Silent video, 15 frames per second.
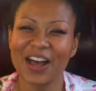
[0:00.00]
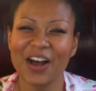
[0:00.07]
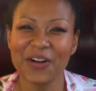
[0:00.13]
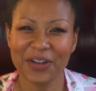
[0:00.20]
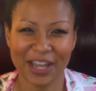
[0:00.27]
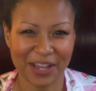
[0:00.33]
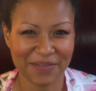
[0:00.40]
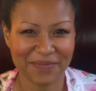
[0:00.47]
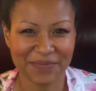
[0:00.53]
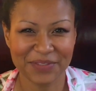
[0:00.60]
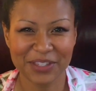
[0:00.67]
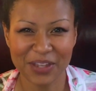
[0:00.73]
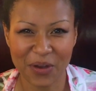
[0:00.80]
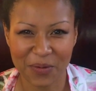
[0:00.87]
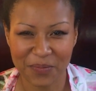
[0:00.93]
Okay,
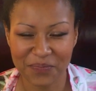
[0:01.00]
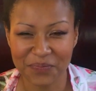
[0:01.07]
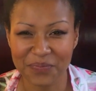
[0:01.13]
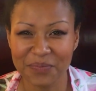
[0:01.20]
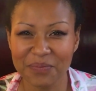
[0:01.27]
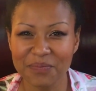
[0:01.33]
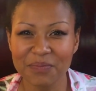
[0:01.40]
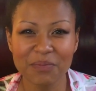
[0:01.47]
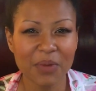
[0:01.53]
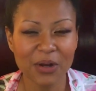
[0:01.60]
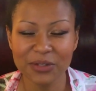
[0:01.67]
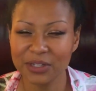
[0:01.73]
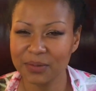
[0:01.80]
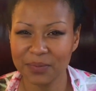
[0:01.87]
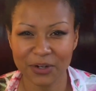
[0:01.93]
so
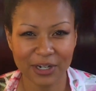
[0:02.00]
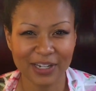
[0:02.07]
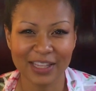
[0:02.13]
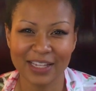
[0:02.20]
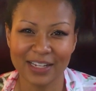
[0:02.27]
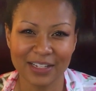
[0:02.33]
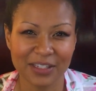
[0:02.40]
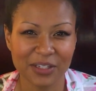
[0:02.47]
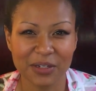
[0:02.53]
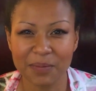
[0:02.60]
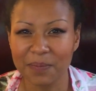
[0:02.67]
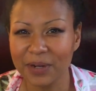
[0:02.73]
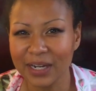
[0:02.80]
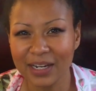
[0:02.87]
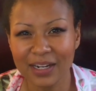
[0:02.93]
most important things to
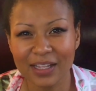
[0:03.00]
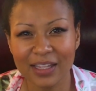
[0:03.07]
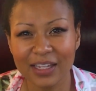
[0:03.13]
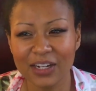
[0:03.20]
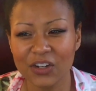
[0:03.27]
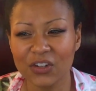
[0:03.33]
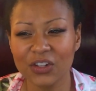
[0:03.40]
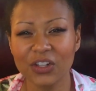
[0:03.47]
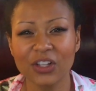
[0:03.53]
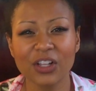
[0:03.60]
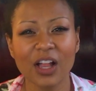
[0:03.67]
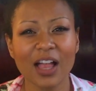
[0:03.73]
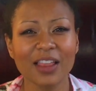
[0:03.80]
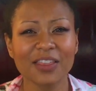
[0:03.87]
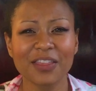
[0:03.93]
bring in
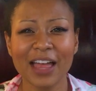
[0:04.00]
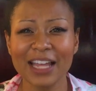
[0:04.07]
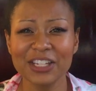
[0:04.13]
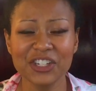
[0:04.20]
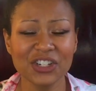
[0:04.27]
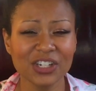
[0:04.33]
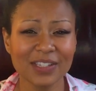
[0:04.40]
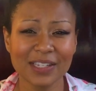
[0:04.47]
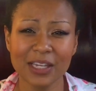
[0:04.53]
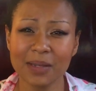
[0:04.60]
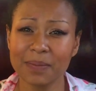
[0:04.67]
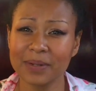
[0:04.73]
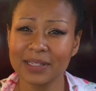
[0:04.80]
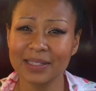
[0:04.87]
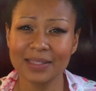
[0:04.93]
clinical, let's just keep
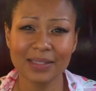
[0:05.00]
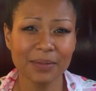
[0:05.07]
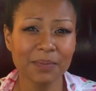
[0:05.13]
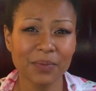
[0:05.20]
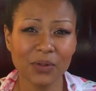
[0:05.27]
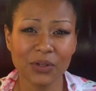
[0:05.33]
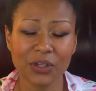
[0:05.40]
it simple.